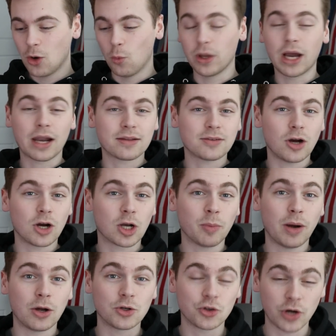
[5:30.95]
We gotta talk
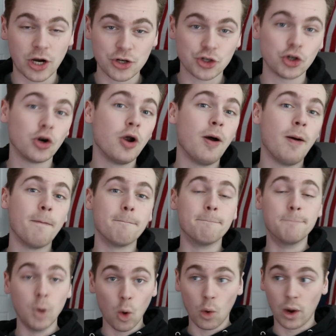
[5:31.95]
about Treasure
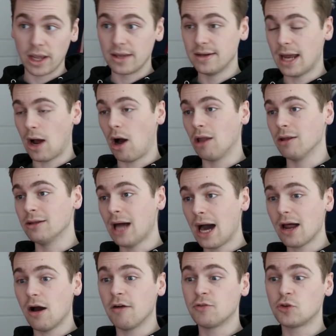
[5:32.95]
Boy. Now, a
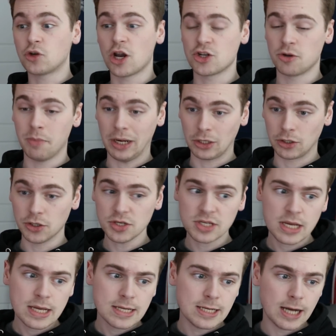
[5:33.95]
lot of Treasure
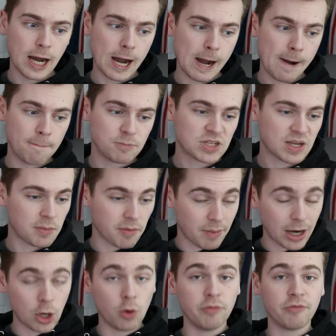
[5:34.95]
Makers, some of
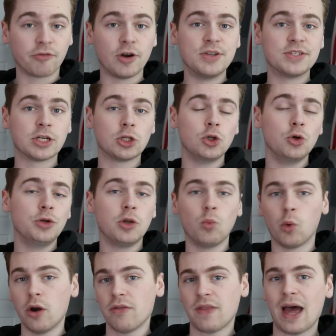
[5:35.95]
my own friends
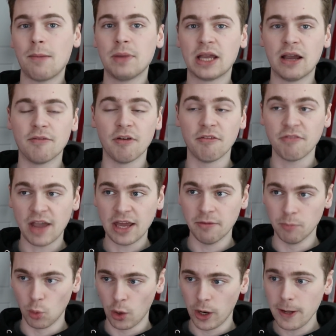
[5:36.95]
included, weren't that big of a fan
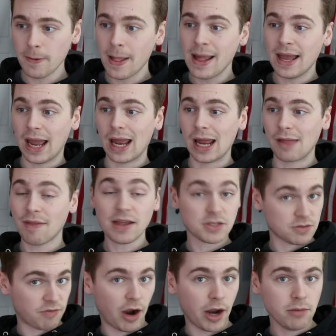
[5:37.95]
of Boy, and
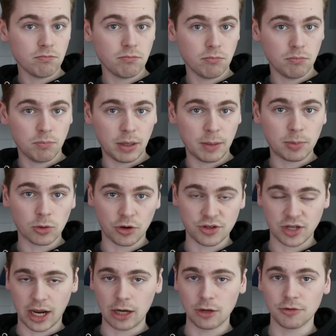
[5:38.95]
that's fine. People are
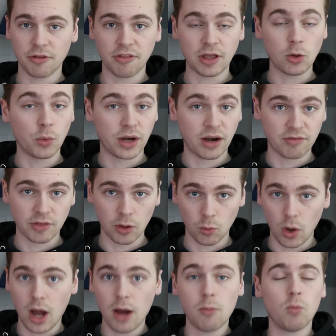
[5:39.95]
entitled to think whatever they
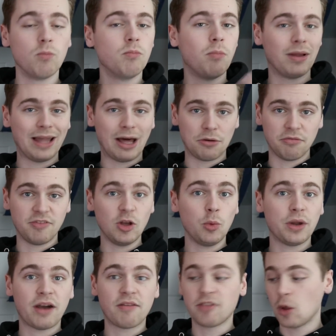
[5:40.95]
want, allowed to feel
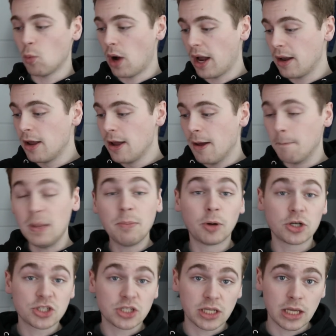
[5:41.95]
whatever they want. Me
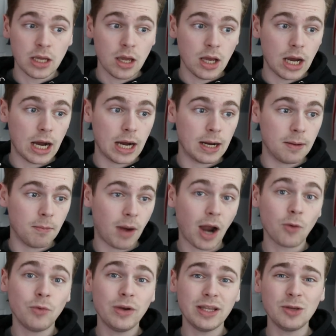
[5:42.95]
personally,
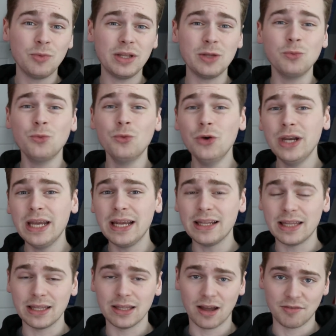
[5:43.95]
I really, really,
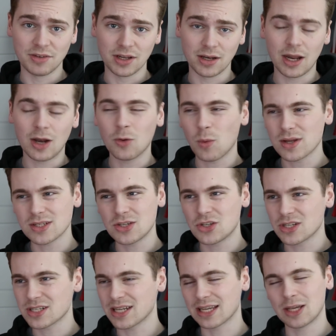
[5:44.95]
really loved it. And it wasn't
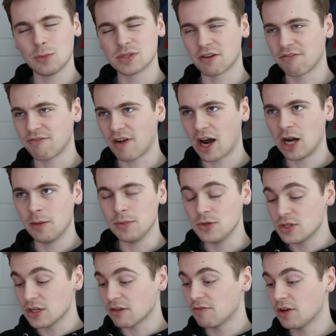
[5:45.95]
just like it was a fire
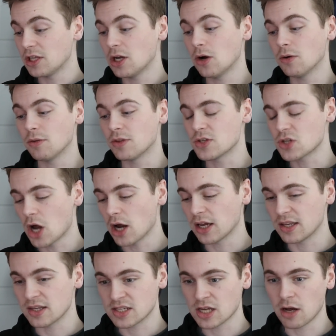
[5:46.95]
music video. The
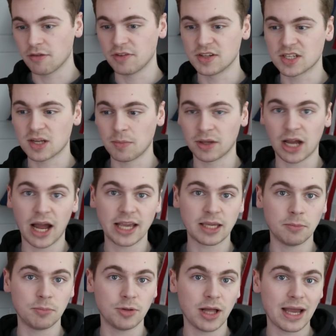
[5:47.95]
song itself is something I
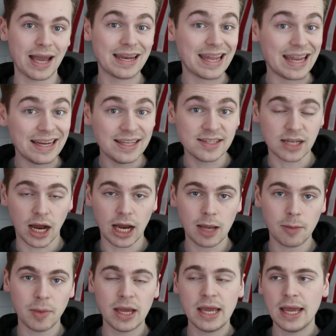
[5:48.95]
can play at any
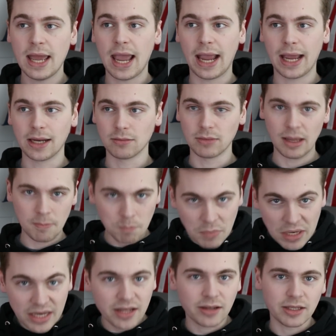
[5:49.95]
time and
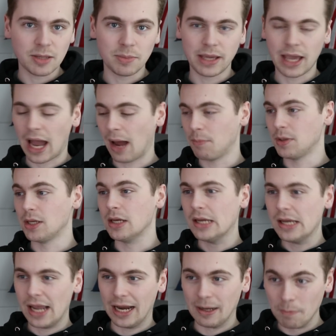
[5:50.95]
immediately be happy
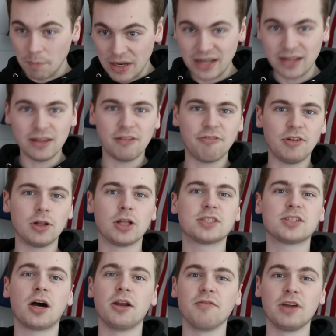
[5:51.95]
and immediately feel
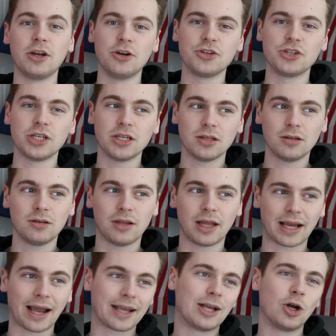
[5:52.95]
a ton of energy.
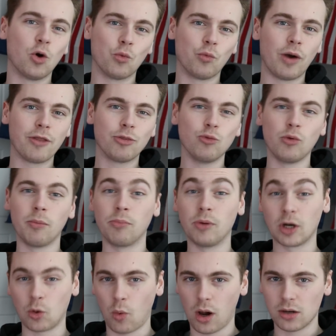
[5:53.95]
Like I can go run through a
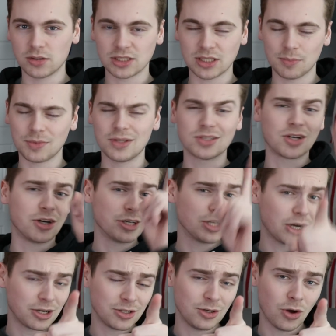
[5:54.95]
brick wall or something. So I
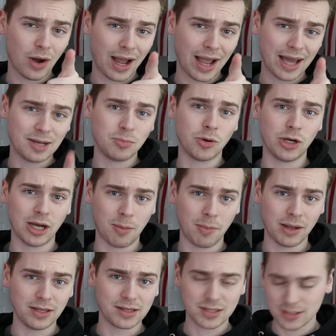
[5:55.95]
already know I had to put it on
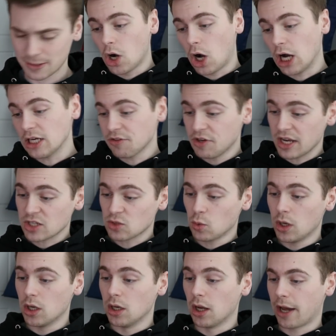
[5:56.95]
my list. On to the next
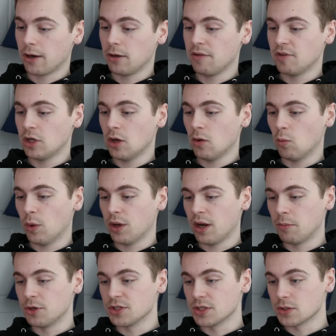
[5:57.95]
one. I don't even know, what
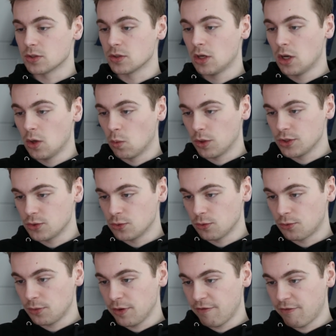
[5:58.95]
number is this? 1, 2,
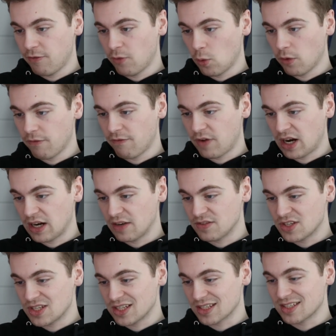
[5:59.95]
3, 4,
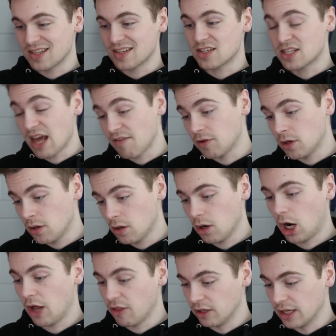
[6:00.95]
5, 6, 7
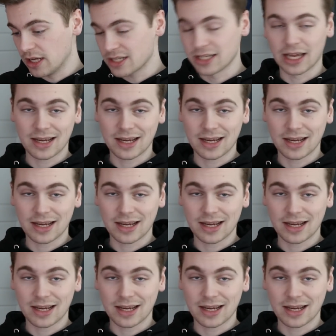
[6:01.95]
on the list.